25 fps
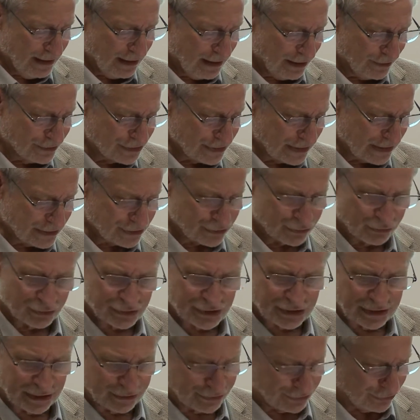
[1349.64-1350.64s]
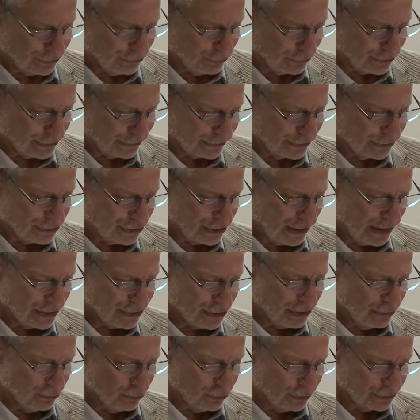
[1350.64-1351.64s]
I was asked also to look at the
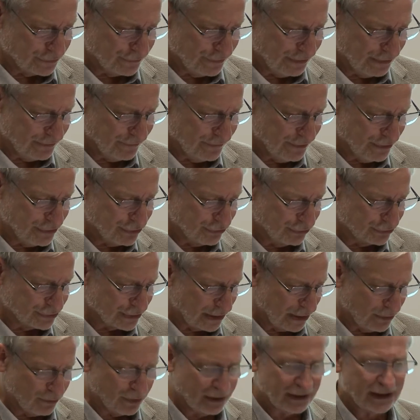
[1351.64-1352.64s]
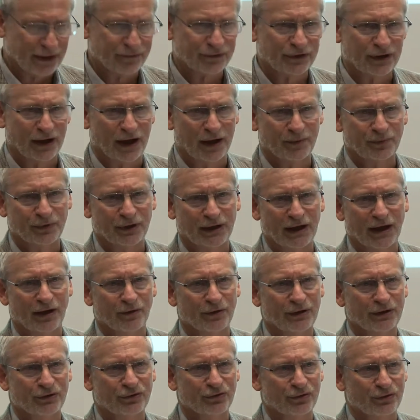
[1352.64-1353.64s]
changing laws for individuals. I won't have time to go
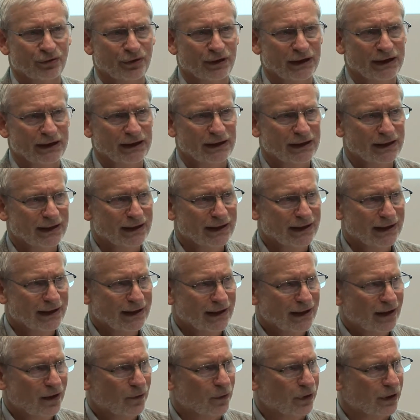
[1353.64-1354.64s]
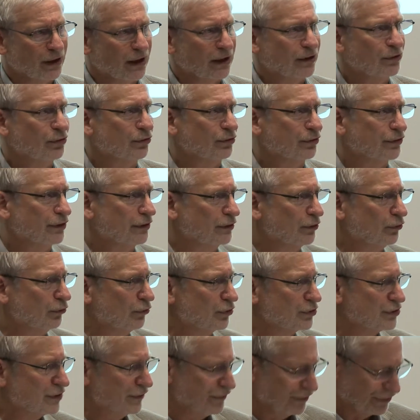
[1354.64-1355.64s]
into what I call the
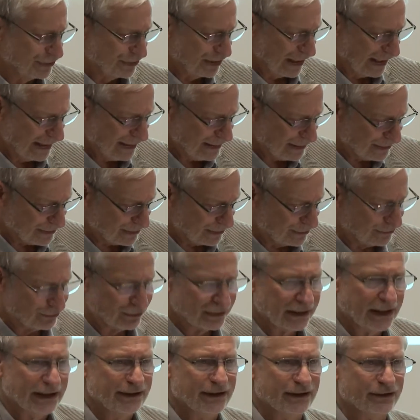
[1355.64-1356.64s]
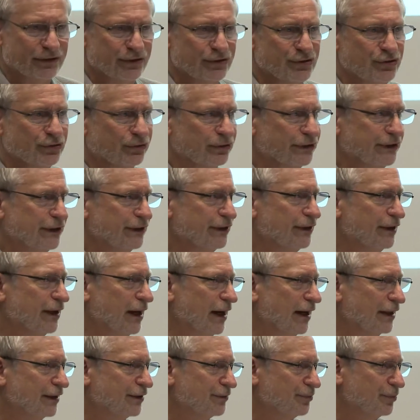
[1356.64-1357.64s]
laws of attainder relating to Julian
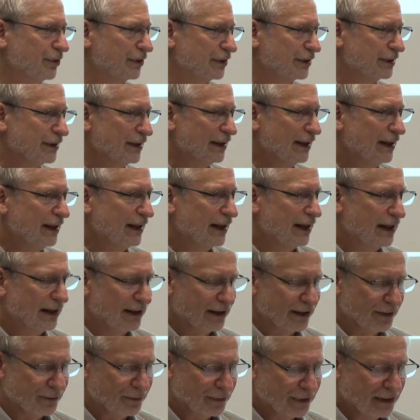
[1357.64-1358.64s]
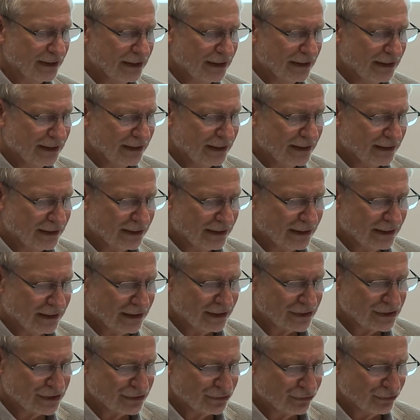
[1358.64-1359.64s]
Knight, but I
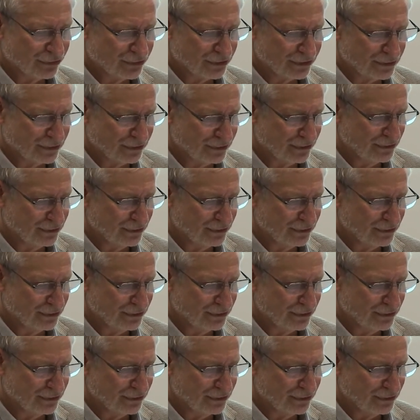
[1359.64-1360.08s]
saw that